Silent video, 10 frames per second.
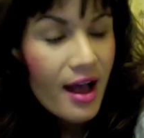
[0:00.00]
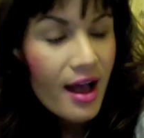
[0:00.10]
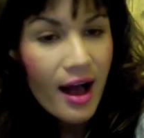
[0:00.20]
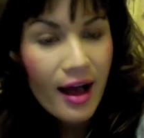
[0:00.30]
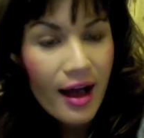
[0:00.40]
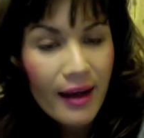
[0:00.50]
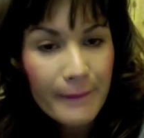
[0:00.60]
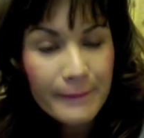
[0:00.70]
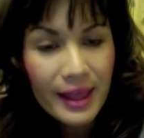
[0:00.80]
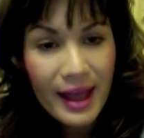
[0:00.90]

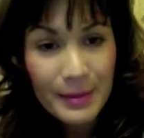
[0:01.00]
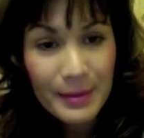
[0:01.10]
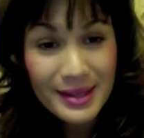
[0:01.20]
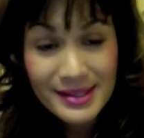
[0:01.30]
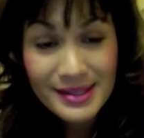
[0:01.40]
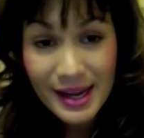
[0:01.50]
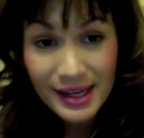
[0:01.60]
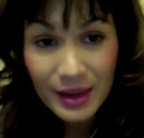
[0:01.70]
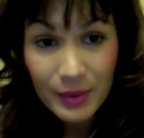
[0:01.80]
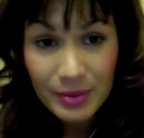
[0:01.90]
I've been setting
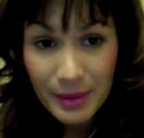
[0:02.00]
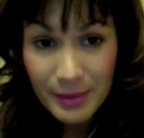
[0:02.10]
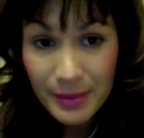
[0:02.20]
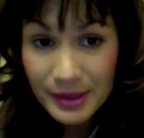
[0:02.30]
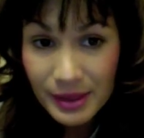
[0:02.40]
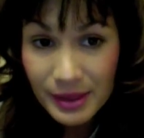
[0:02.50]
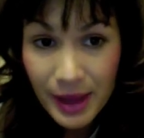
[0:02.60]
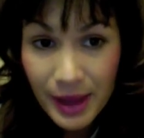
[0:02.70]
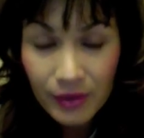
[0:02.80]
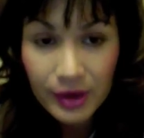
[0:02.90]
it with my Maybelline
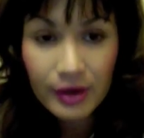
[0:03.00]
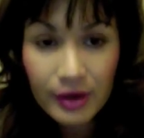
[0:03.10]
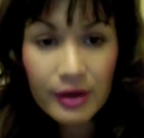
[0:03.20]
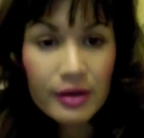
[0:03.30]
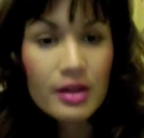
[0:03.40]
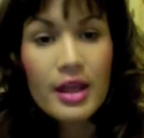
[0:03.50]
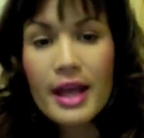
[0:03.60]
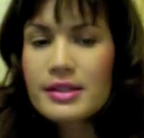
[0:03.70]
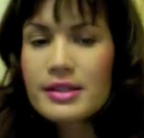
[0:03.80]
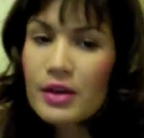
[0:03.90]
powder,
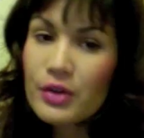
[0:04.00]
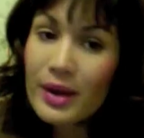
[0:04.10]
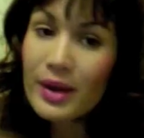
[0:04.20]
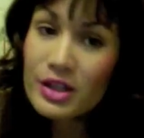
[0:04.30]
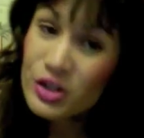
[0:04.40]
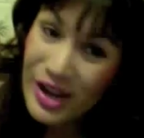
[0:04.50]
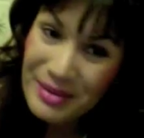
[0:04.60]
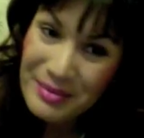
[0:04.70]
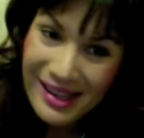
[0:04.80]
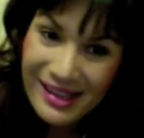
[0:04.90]
and so if you want to
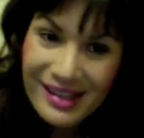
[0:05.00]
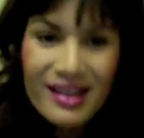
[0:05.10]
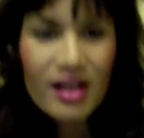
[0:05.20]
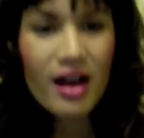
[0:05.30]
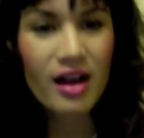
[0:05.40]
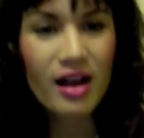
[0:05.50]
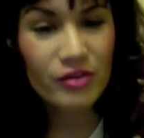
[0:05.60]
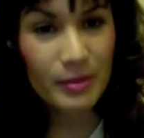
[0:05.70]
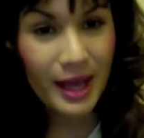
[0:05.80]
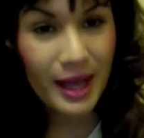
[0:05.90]
join me
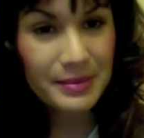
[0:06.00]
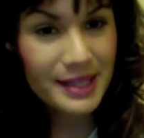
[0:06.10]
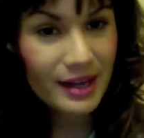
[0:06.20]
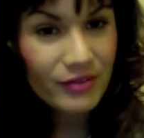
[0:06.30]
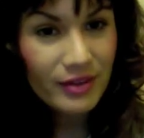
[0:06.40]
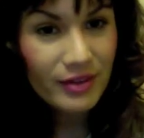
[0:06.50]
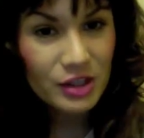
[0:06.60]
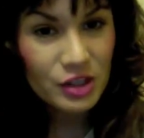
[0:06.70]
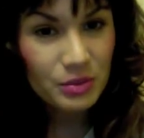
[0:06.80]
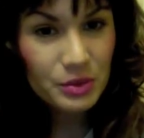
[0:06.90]
for my updated
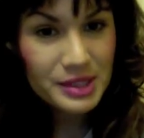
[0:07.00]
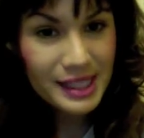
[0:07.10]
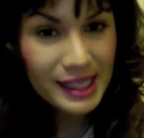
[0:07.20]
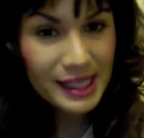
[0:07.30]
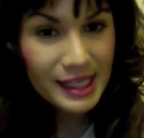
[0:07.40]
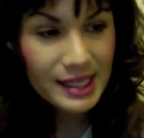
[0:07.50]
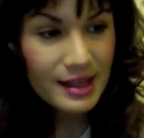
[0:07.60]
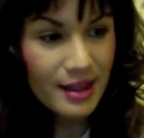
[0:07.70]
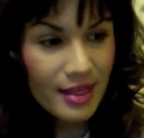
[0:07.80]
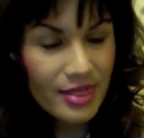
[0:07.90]
foundation routine,
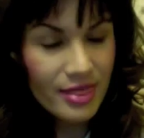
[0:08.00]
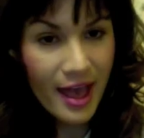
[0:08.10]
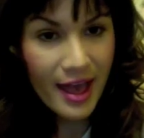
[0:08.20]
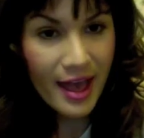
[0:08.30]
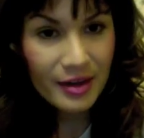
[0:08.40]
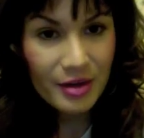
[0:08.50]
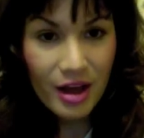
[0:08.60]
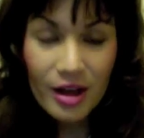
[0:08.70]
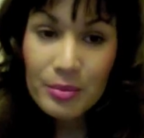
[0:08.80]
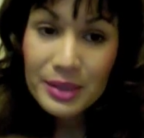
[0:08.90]
then
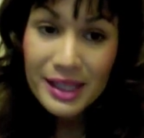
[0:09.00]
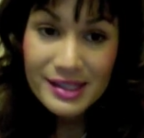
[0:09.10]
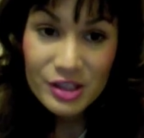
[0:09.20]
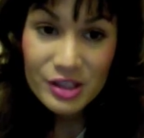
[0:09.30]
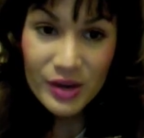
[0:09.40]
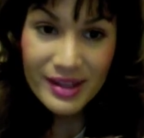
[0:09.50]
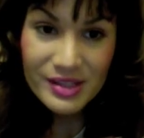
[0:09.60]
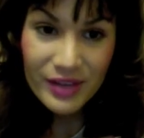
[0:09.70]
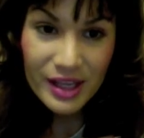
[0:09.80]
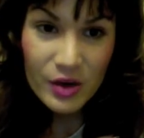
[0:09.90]
please enjoy this
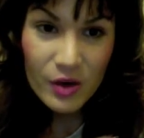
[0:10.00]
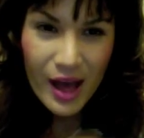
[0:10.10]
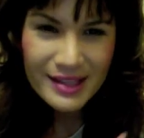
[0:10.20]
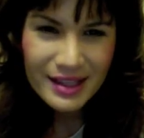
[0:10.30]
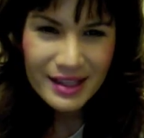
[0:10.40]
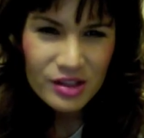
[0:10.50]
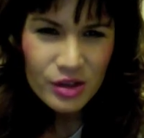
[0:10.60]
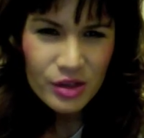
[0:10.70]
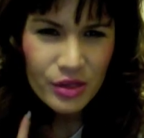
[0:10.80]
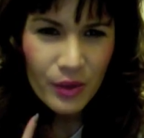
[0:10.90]
video. I did
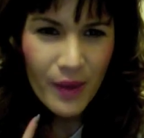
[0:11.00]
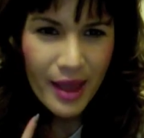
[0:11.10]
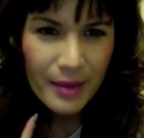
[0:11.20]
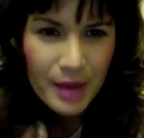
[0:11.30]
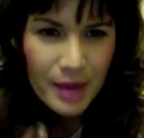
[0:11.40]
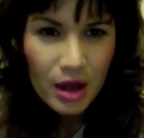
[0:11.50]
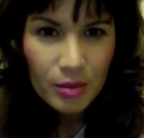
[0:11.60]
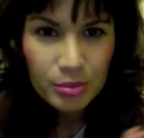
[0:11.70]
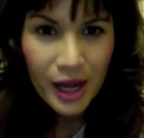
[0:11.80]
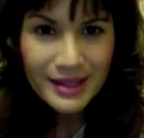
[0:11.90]
also throw in
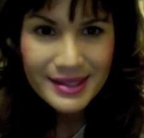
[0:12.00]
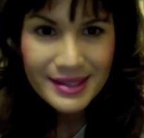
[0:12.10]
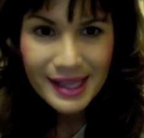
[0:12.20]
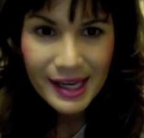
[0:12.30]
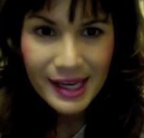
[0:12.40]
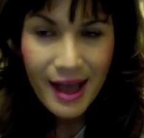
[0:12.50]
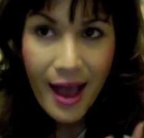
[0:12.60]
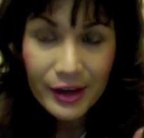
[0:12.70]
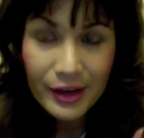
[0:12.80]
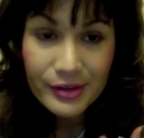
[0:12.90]
bronzing
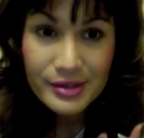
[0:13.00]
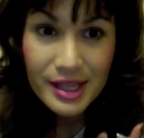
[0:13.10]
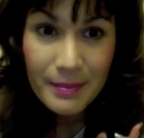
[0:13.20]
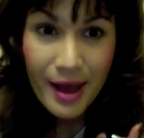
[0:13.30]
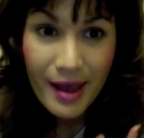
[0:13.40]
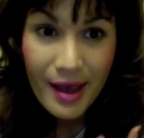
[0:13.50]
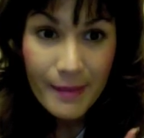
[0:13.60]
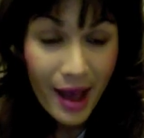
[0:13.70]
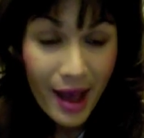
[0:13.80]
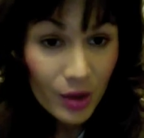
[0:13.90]
and using my
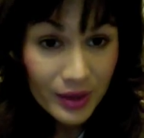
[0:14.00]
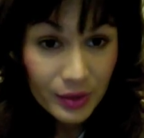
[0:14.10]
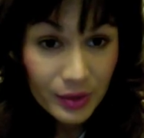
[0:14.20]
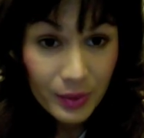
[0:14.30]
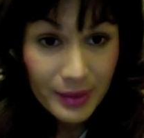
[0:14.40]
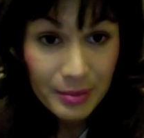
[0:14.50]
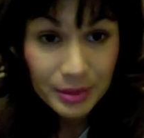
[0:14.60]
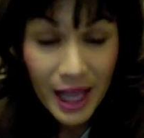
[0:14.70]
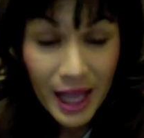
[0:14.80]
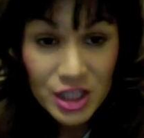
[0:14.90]
MAC Wonder Woman
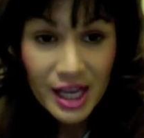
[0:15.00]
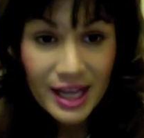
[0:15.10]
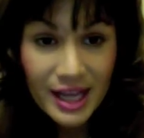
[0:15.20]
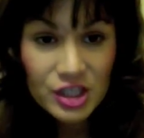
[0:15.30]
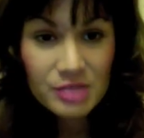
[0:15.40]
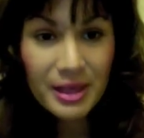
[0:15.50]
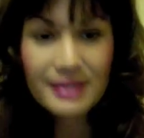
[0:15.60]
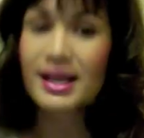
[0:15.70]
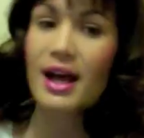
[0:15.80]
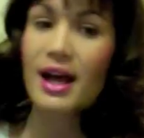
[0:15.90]
blush that I just
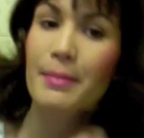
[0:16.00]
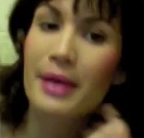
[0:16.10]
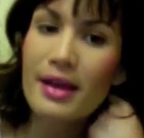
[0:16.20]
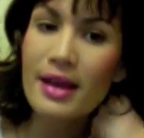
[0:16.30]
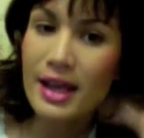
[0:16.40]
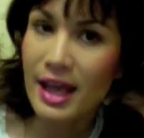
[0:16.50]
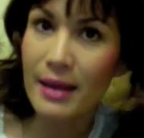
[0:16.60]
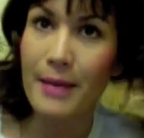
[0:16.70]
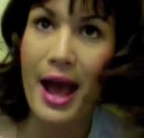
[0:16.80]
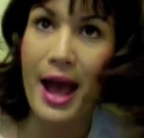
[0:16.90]
picked up
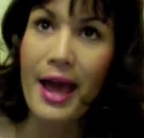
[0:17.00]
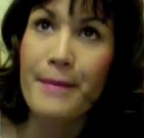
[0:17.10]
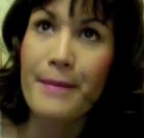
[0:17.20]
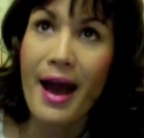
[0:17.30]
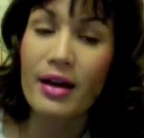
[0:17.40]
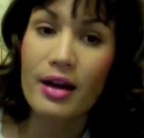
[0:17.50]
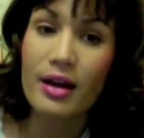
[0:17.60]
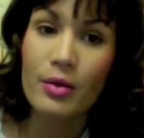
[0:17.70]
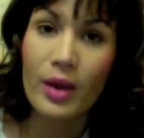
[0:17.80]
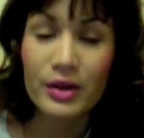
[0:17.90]
in my MAC
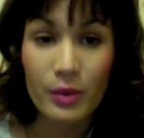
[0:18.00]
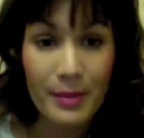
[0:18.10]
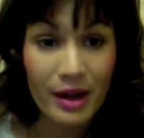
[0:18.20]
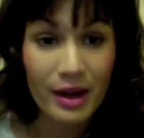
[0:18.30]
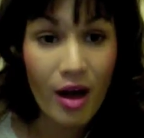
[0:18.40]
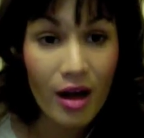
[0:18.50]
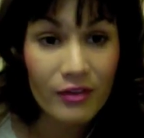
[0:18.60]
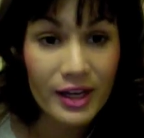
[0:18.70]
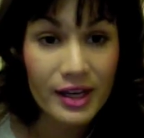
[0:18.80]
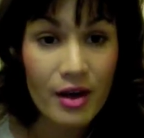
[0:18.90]
Wonder Woman haul
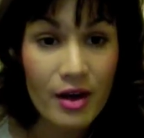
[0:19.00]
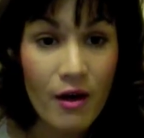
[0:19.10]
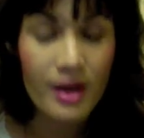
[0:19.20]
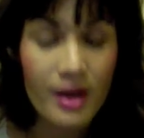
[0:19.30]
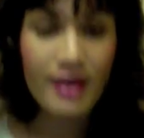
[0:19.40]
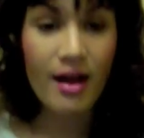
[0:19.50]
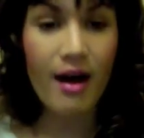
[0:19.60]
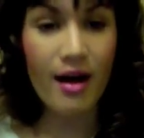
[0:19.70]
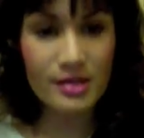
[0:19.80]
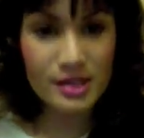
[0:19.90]
video.
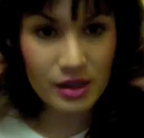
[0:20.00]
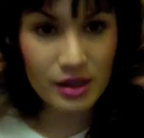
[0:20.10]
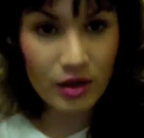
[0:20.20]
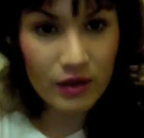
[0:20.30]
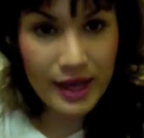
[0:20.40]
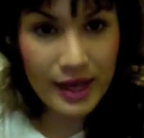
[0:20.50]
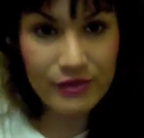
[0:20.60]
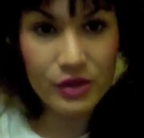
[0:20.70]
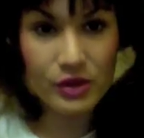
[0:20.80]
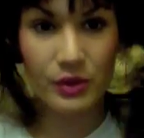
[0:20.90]
Also, if
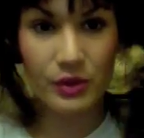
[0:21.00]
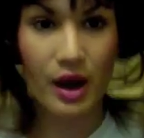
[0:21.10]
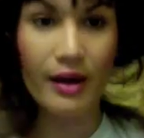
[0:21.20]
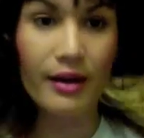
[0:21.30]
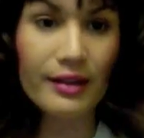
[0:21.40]
you are